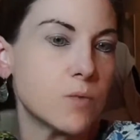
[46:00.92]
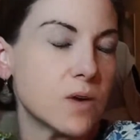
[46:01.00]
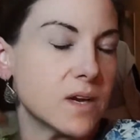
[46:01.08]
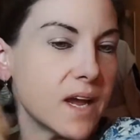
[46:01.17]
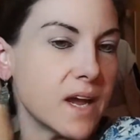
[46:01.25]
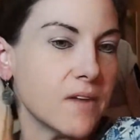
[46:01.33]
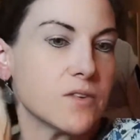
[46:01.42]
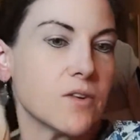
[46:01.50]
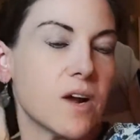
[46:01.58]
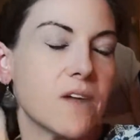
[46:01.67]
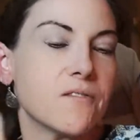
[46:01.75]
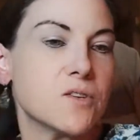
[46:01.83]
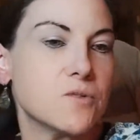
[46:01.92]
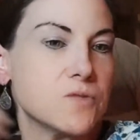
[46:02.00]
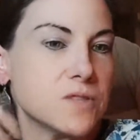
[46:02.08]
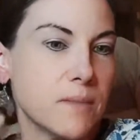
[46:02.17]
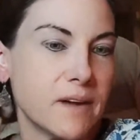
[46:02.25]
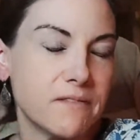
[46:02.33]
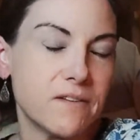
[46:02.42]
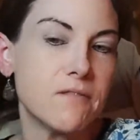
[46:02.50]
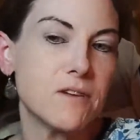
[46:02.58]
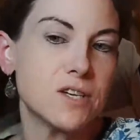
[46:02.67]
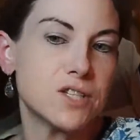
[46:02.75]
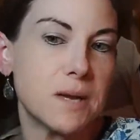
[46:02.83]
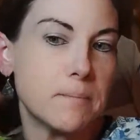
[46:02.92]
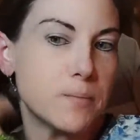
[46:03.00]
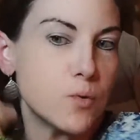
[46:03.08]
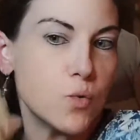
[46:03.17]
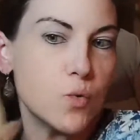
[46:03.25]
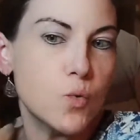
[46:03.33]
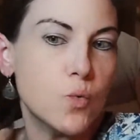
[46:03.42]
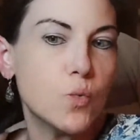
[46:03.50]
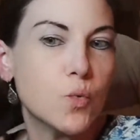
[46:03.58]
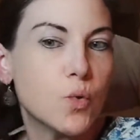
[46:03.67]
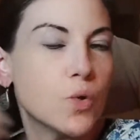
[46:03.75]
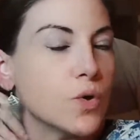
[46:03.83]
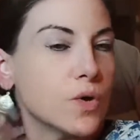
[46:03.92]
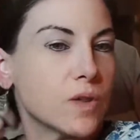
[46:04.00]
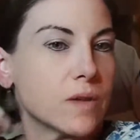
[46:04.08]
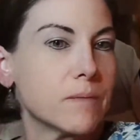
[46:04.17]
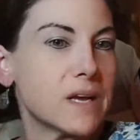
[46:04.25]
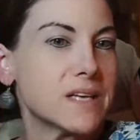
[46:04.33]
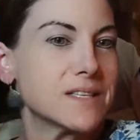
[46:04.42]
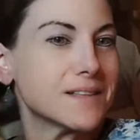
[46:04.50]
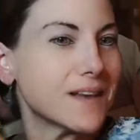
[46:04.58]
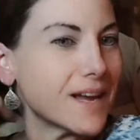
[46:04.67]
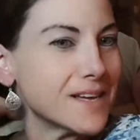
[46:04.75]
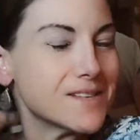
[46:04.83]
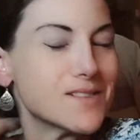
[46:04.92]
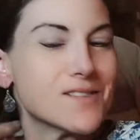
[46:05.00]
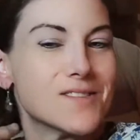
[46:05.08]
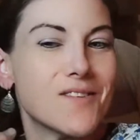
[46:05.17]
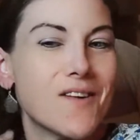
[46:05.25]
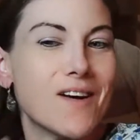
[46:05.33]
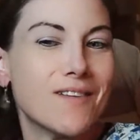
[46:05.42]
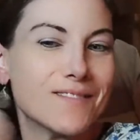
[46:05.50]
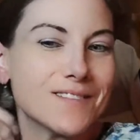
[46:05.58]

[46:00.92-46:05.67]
after I've used my favorite shampoo. It makes it nice and soft.